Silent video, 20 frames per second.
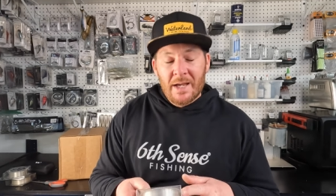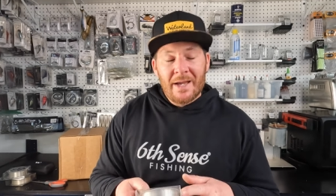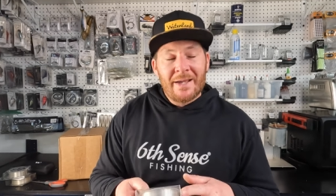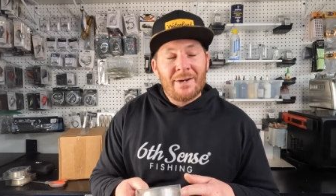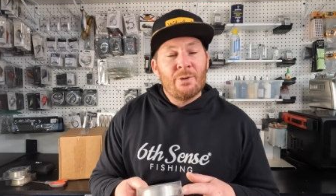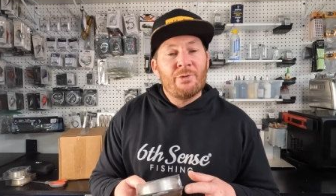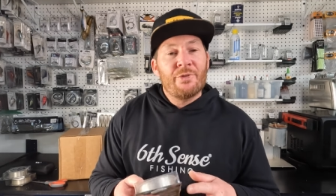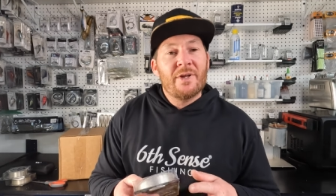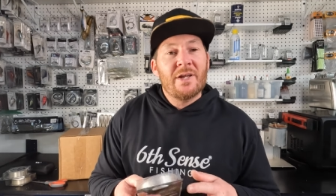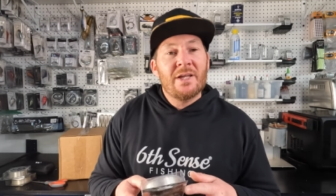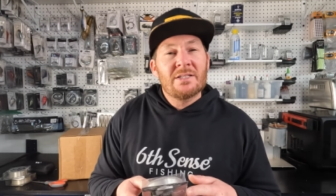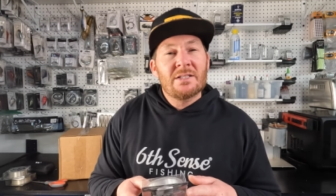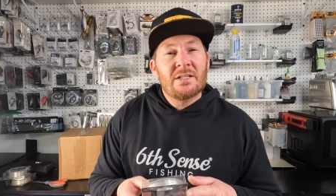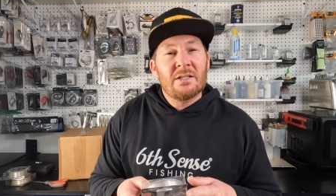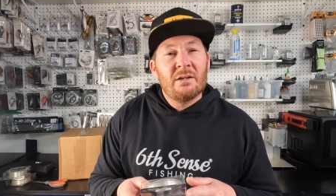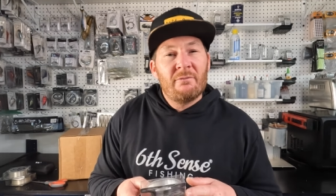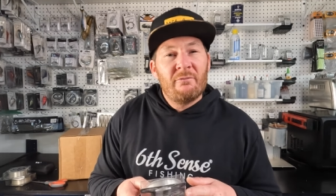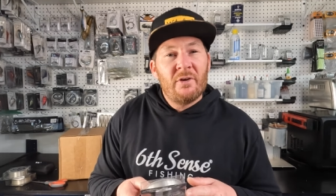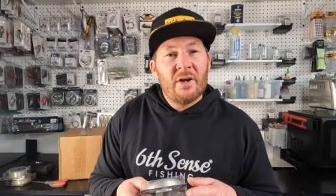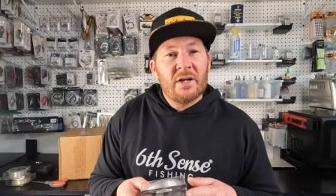I don't think it's
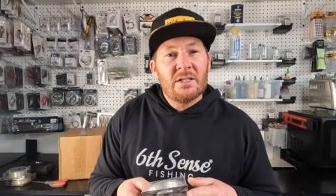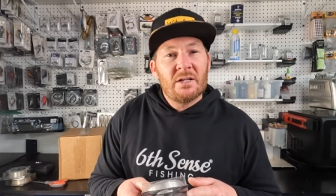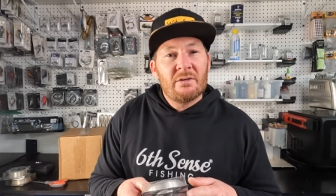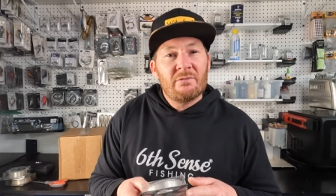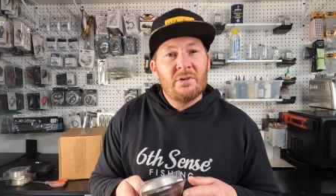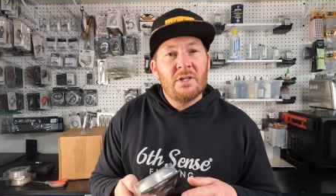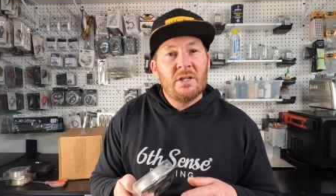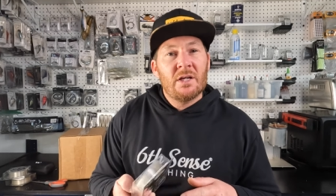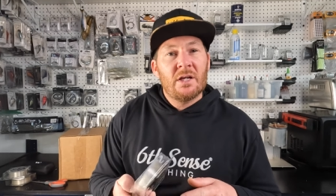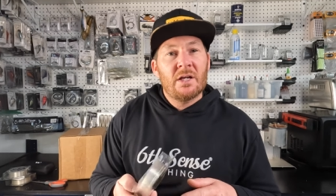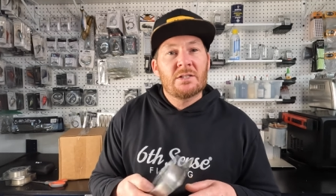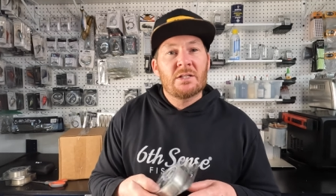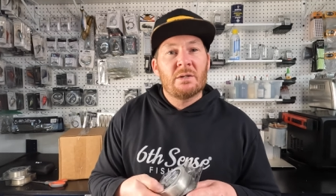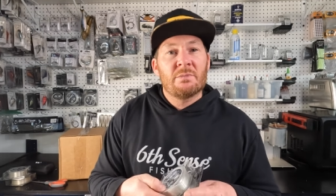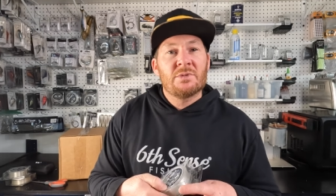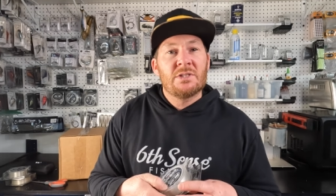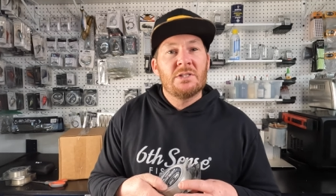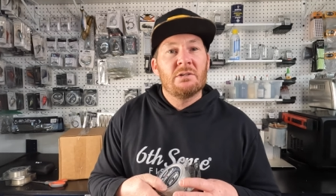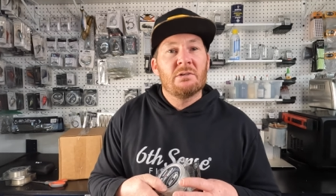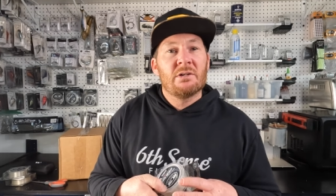going to affect everything because
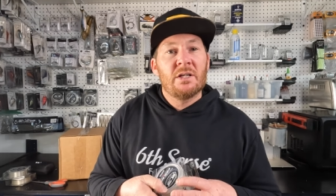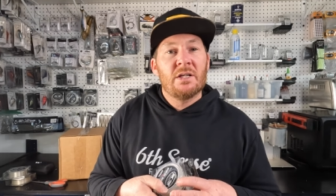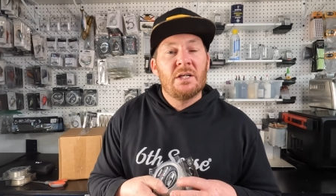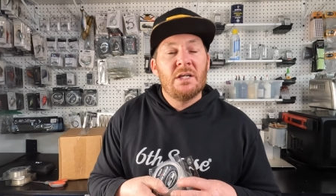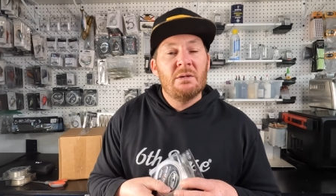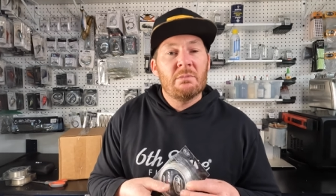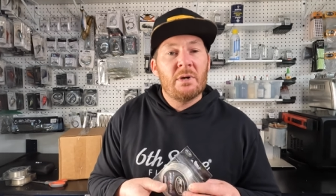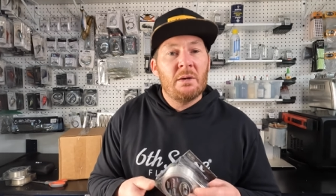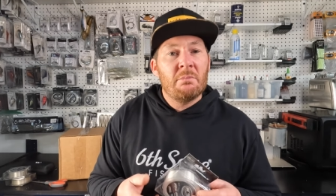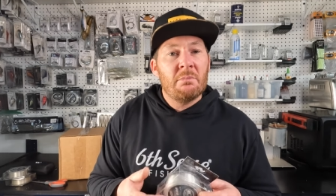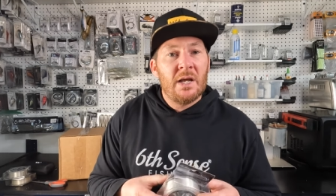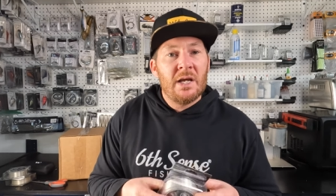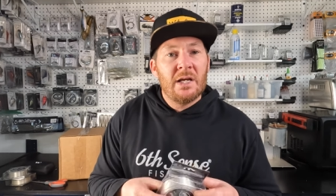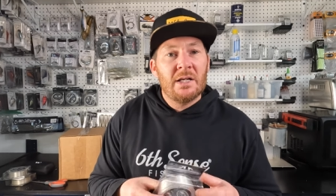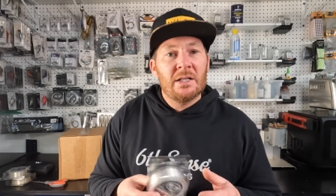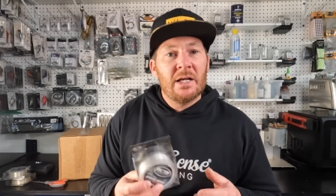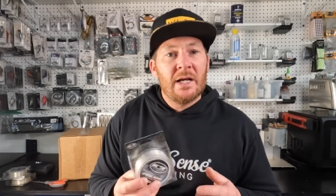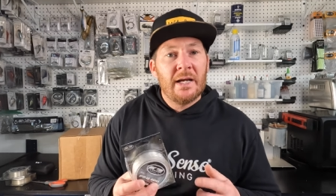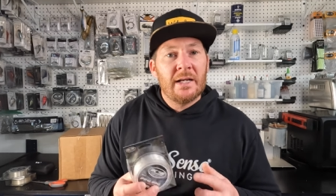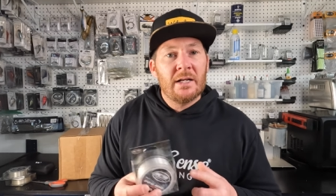I'm still going to keep my
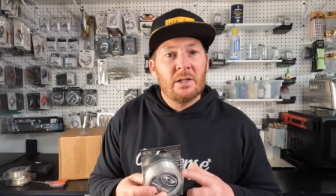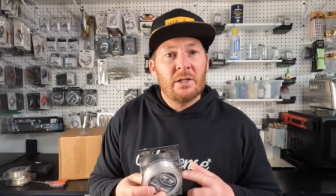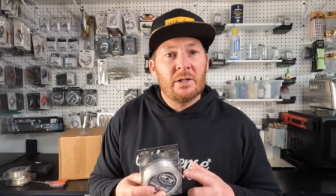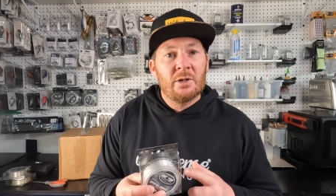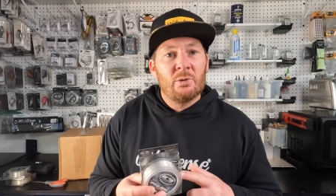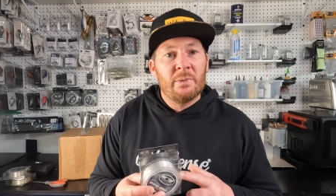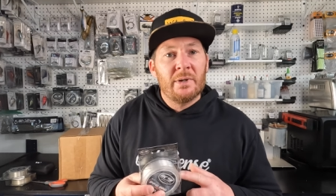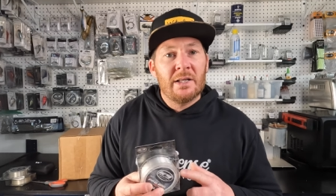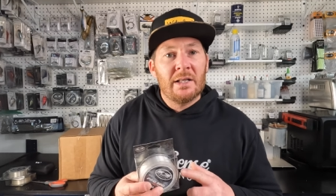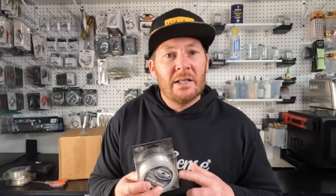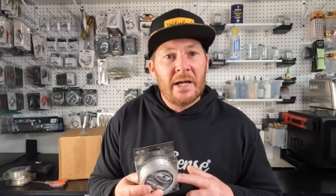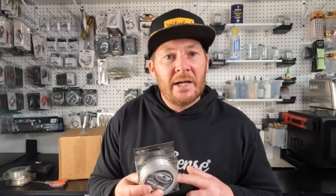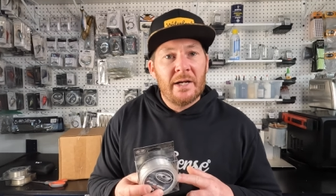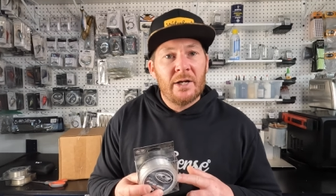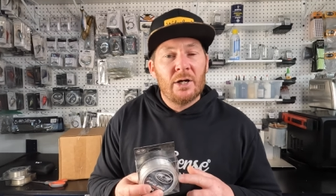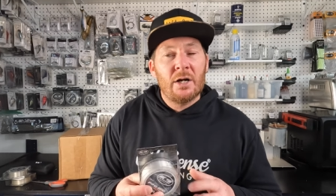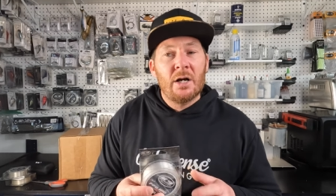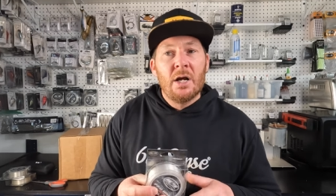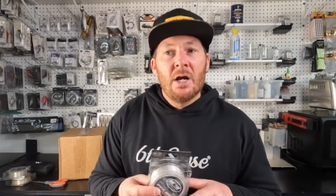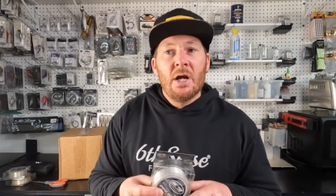main line a little bit
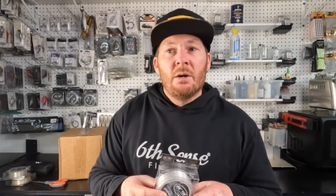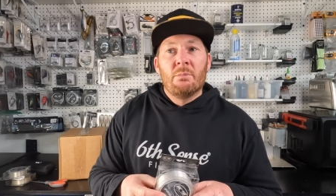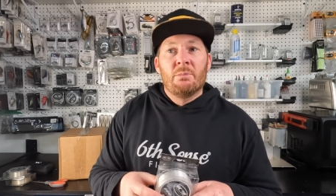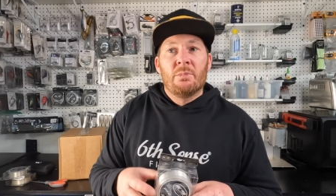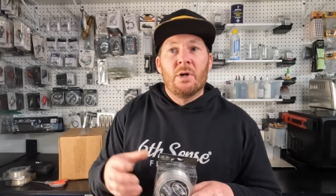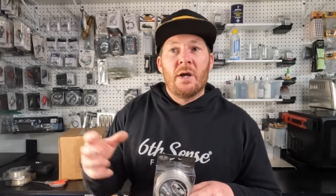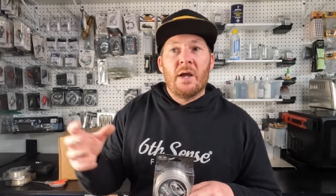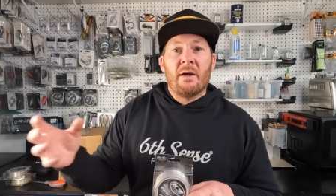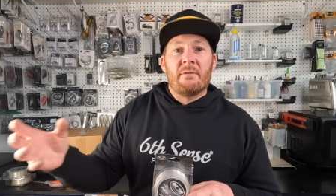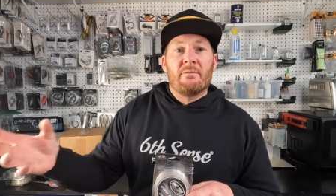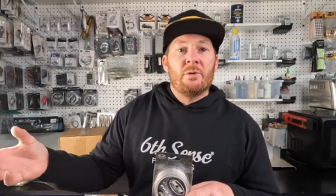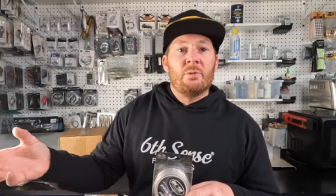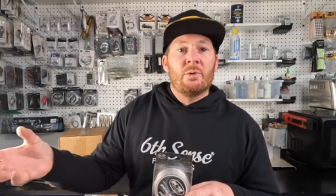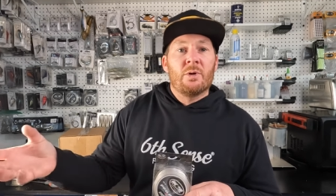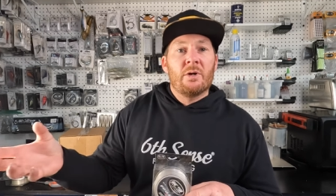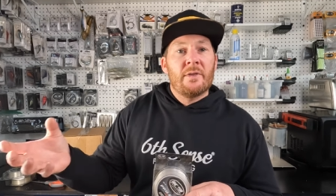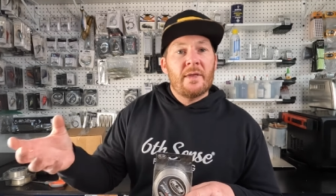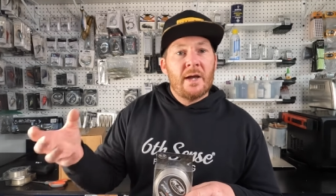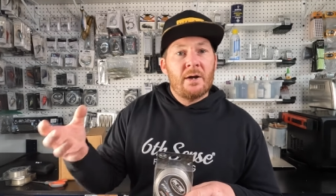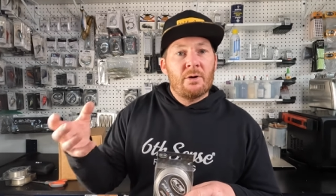lighter, but
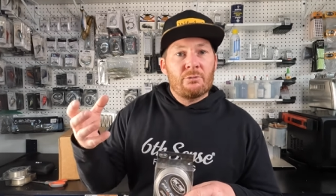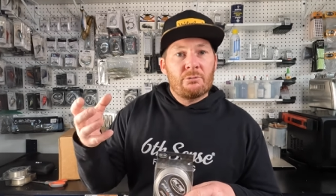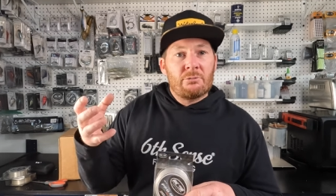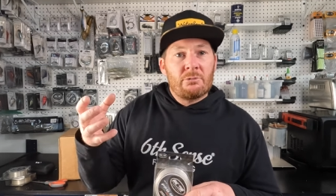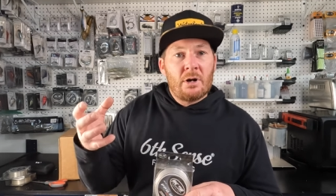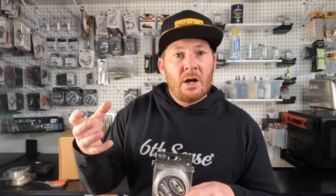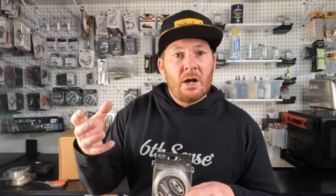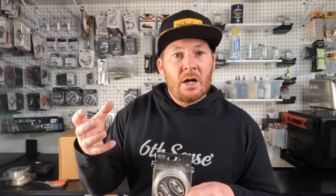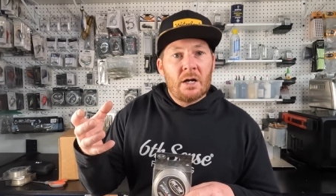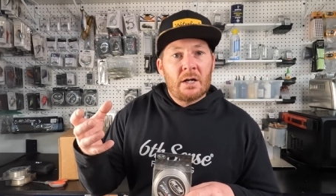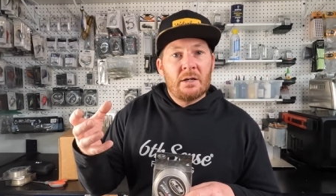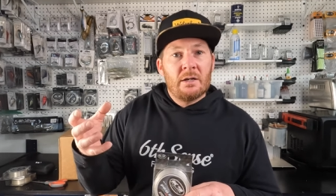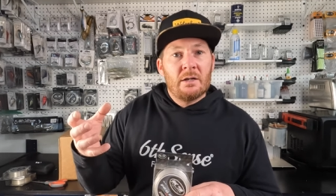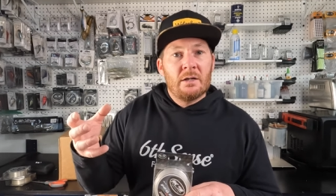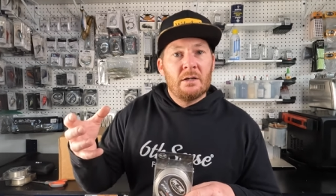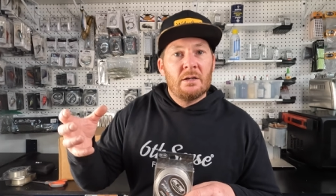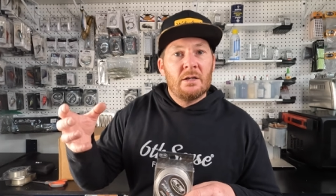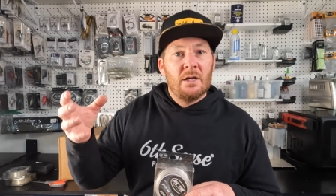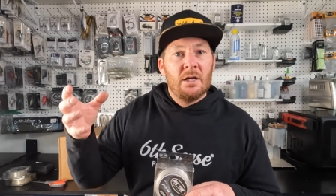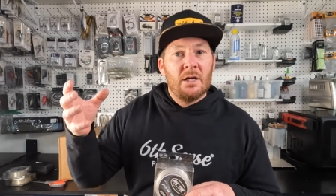everywhere that rock
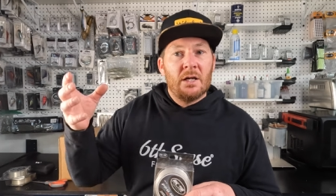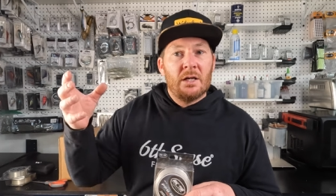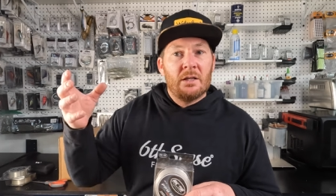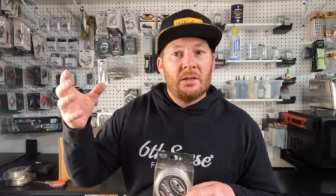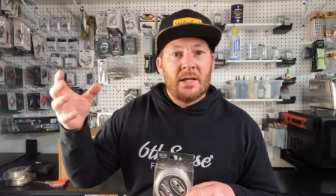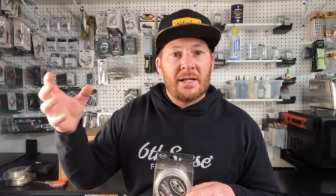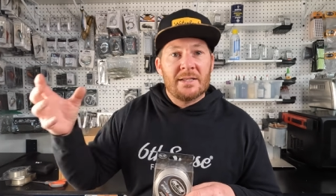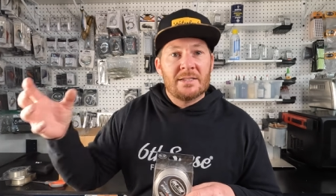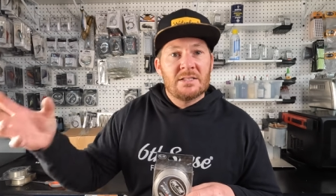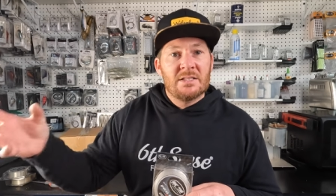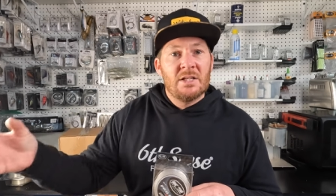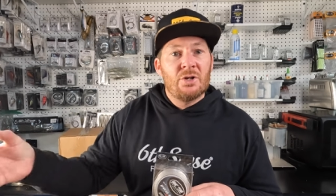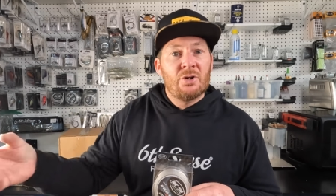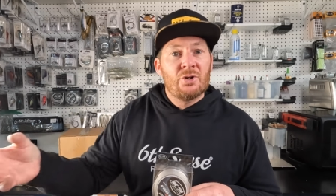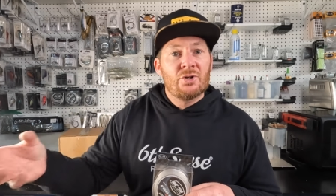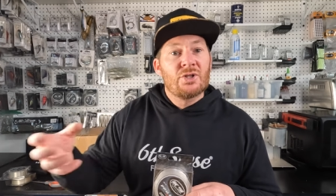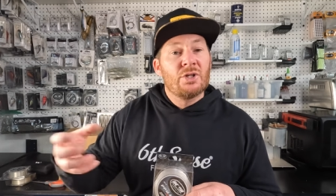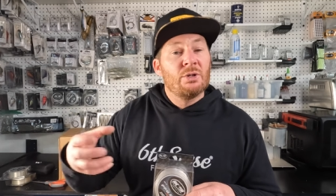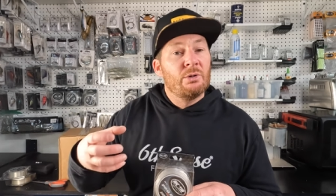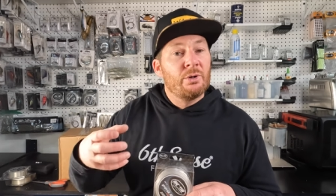and that sinker
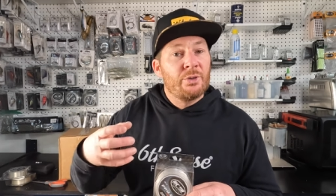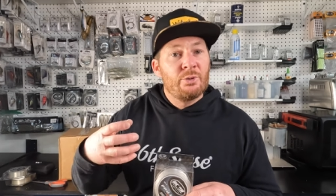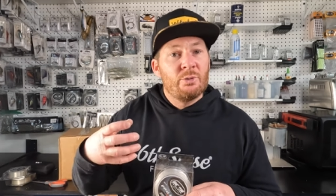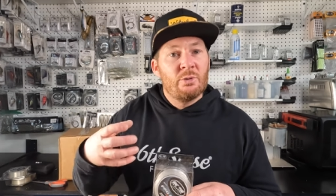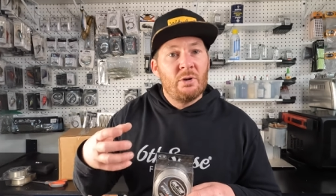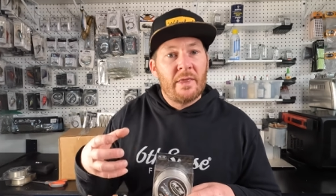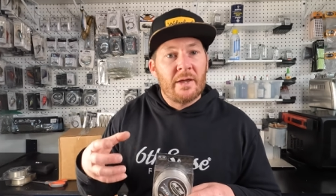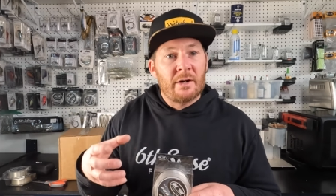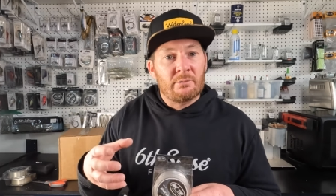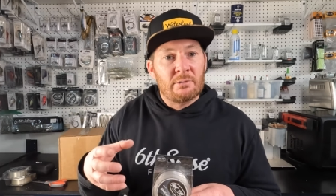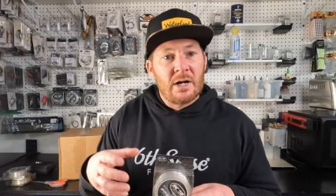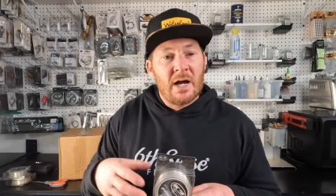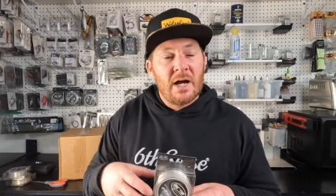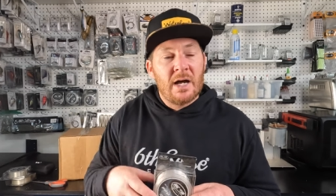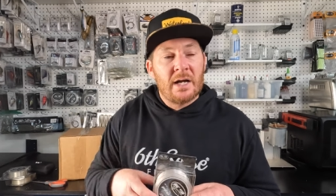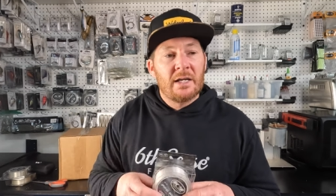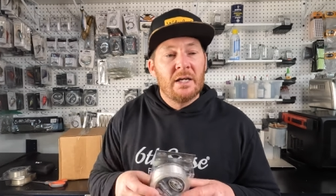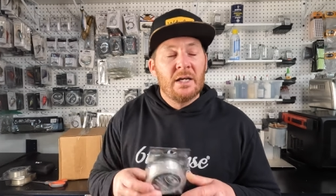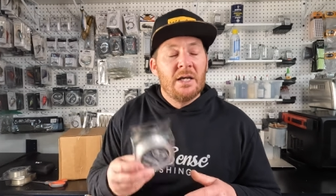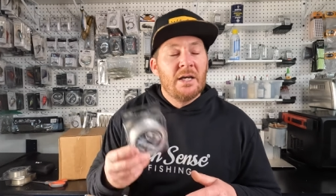is going through all that
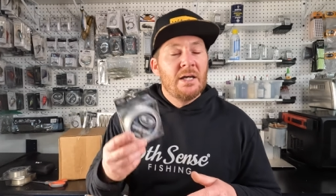rock